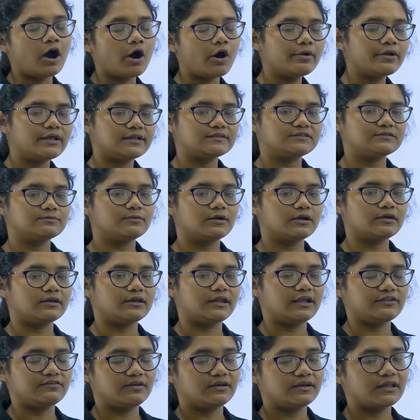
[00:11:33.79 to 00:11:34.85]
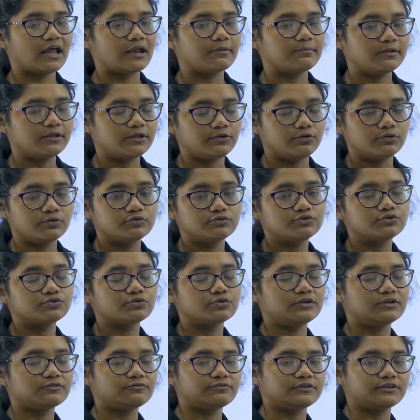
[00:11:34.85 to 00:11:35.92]
how Hinsberg reagent can be used
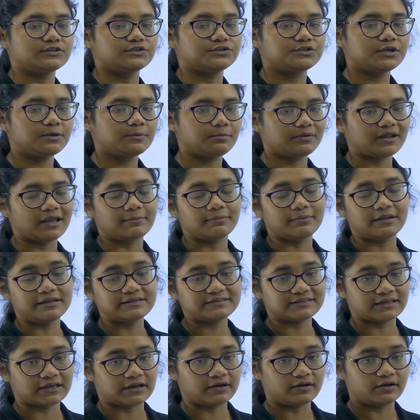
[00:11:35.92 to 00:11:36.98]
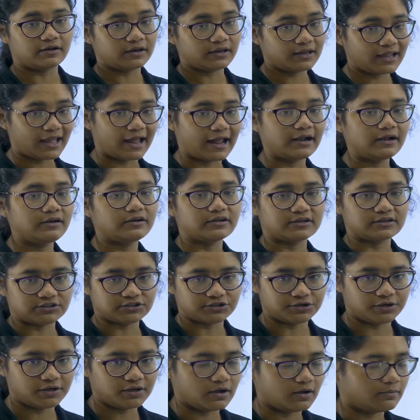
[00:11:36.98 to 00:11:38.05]
to differentiate primary, secondary and
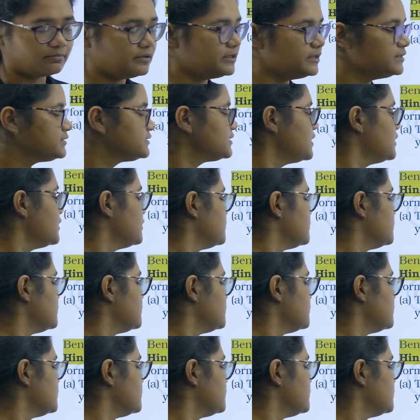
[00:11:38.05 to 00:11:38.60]
tertiary amines.